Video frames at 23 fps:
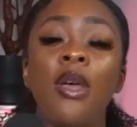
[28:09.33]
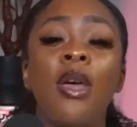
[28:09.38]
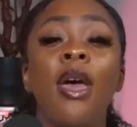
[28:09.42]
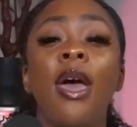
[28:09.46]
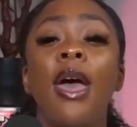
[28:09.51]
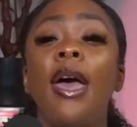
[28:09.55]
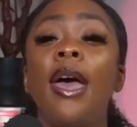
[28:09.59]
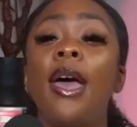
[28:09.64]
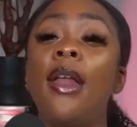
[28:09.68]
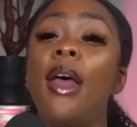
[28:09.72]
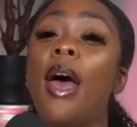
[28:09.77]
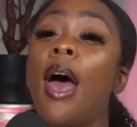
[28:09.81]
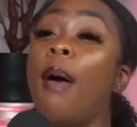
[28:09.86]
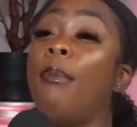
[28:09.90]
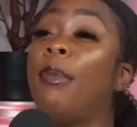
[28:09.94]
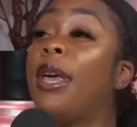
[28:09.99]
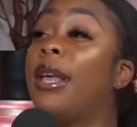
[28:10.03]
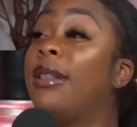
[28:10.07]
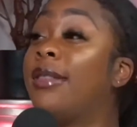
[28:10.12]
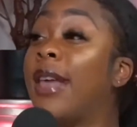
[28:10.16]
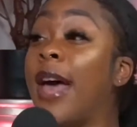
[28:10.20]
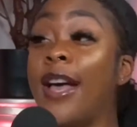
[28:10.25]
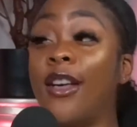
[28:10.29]
And I
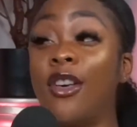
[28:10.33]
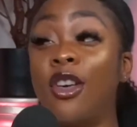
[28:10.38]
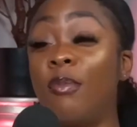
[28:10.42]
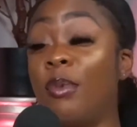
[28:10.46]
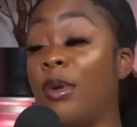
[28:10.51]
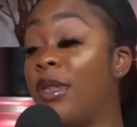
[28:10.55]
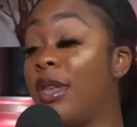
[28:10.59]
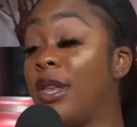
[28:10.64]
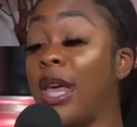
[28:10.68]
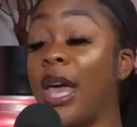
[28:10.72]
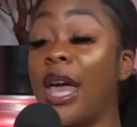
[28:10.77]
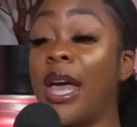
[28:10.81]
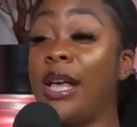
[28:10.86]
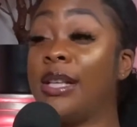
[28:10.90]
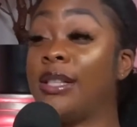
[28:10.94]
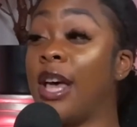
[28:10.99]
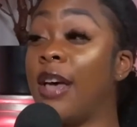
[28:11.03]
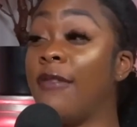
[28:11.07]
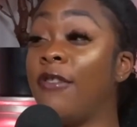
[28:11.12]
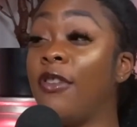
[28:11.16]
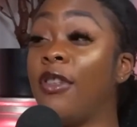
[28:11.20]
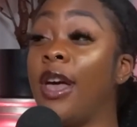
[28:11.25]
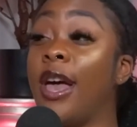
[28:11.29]
mean, that could be the case.
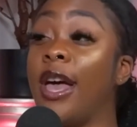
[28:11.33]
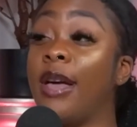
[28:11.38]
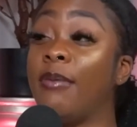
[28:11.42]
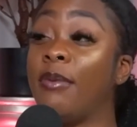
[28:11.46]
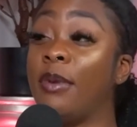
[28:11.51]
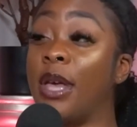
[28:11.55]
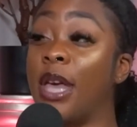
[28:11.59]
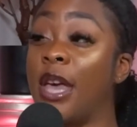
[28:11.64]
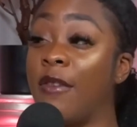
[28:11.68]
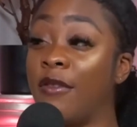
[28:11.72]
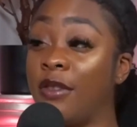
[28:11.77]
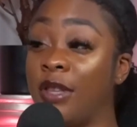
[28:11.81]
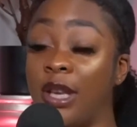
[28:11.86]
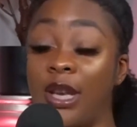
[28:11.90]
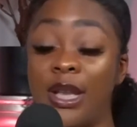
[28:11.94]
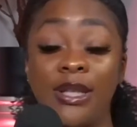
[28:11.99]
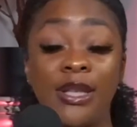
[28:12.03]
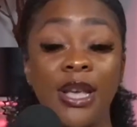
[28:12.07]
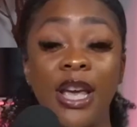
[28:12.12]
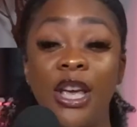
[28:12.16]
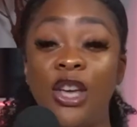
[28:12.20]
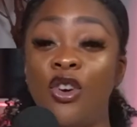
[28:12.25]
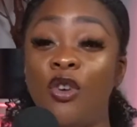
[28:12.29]
I feel like if Diddy
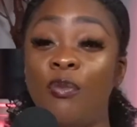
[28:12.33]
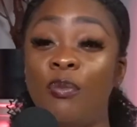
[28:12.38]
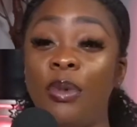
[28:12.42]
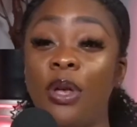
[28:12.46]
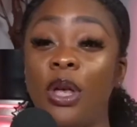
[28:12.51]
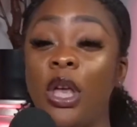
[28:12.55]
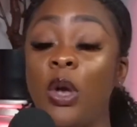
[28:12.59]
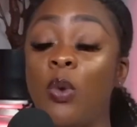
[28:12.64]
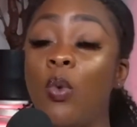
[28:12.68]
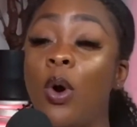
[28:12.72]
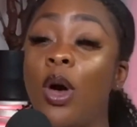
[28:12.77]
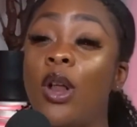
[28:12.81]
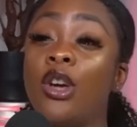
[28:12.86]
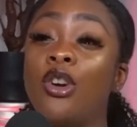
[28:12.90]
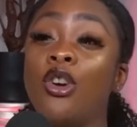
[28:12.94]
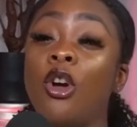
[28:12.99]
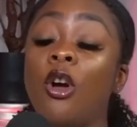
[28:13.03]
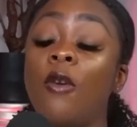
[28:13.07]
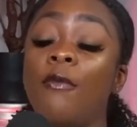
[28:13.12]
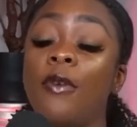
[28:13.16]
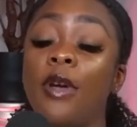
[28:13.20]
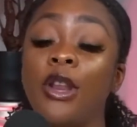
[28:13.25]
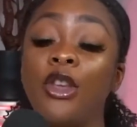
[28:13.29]
say he want a
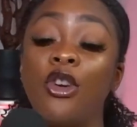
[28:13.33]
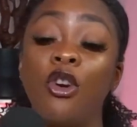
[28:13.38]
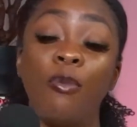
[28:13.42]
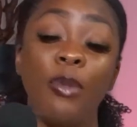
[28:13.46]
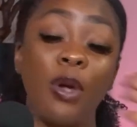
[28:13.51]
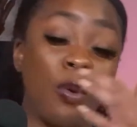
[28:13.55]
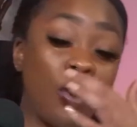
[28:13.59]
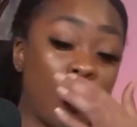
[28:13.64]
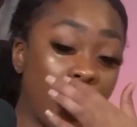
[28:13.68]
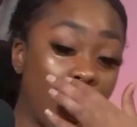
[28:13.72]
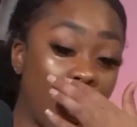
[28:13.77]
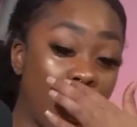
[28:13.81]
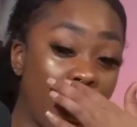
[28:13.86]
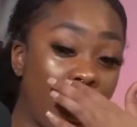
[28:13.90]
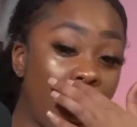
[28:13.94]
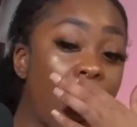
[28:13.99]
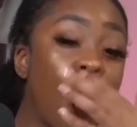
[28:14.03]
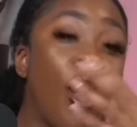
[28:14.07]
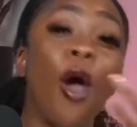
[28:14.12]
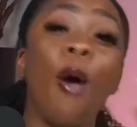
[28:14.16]
girlfriend, he'll be with her.